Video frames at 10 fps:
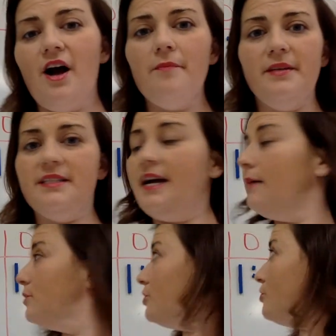up this
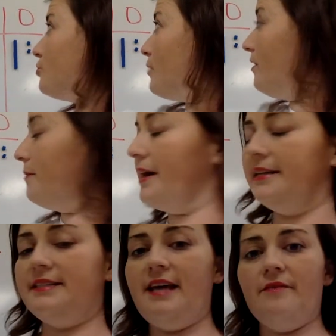time to do the 12
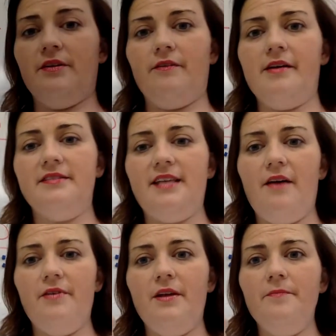minus 7. We've got
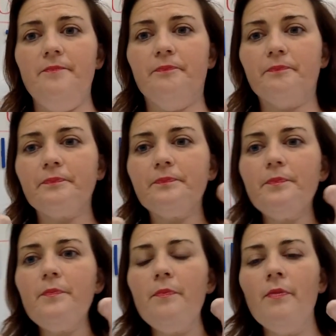7,
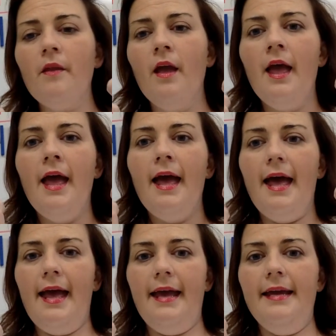
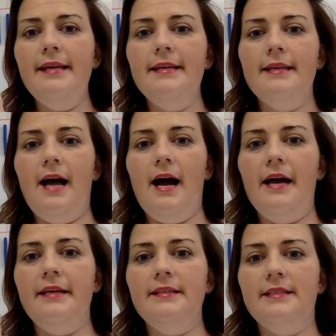8,
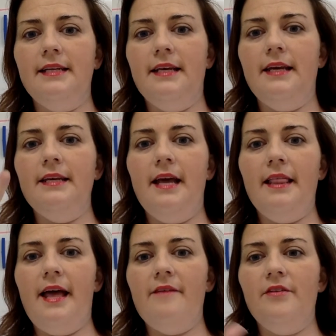9, 10,
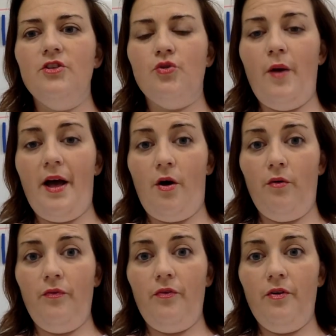11,
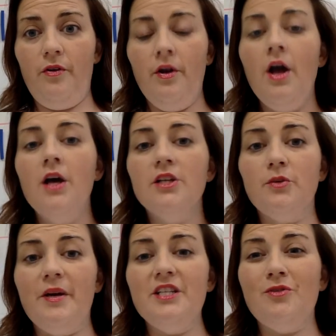12.
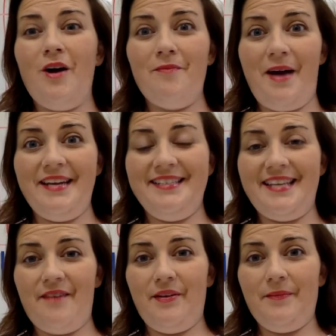So what is 12 minus
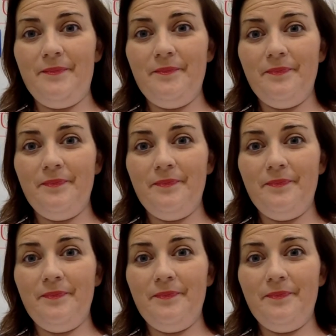7?